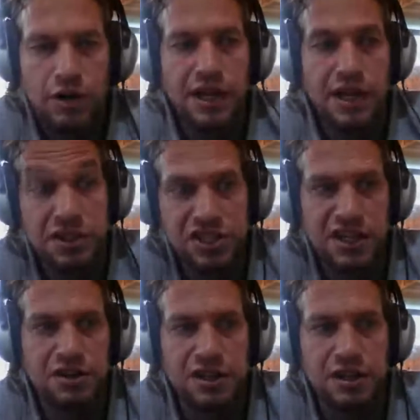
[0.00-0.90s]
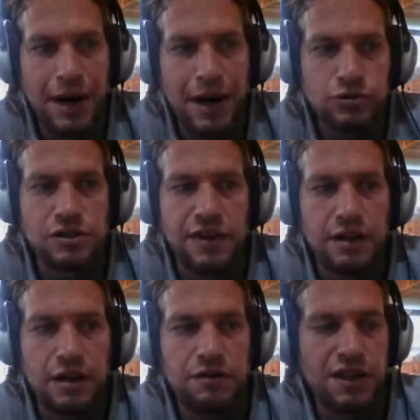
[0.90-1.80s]
in the Sierra, in the
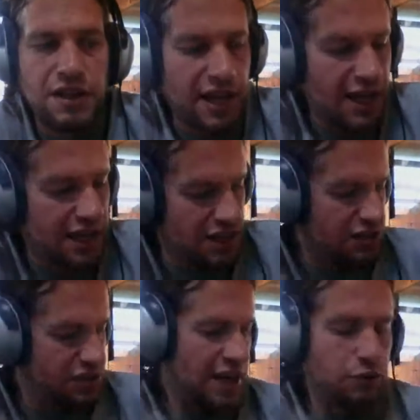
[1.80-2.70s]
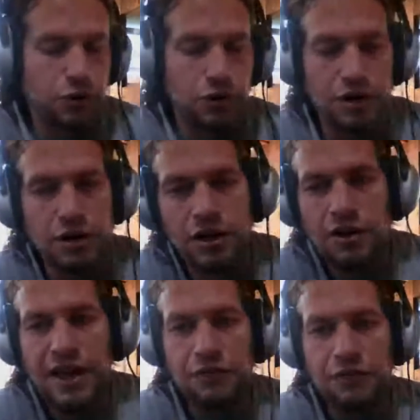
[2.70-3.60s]
mountains of the Andes in Ecuador,
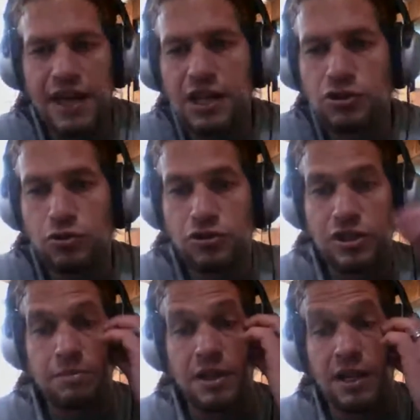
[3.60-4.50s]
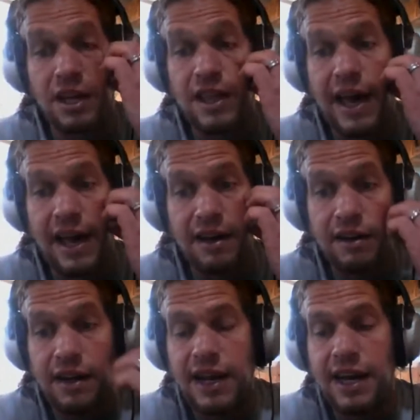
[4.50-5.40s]
that if they can do something like that,
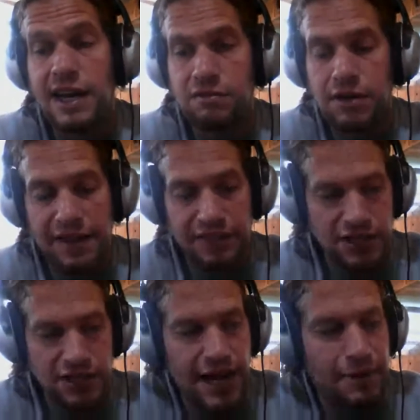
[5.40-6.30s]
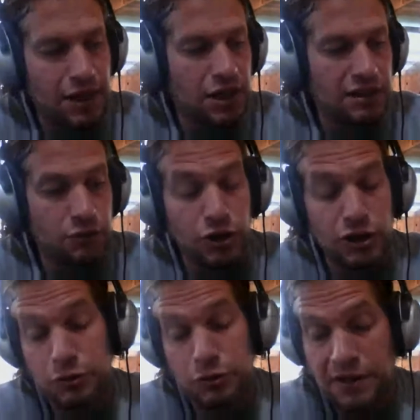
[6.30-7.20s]
and at the time I thought they were
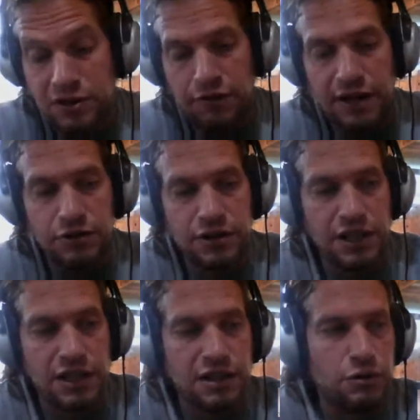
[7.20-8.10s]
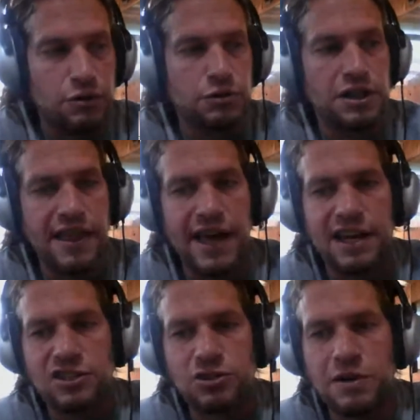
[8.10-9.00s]
expensive. I don't think they were really that
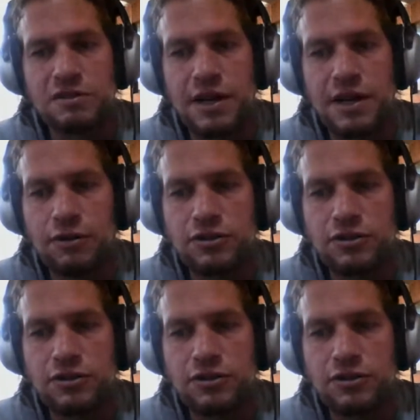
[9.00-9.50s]
expensive, but I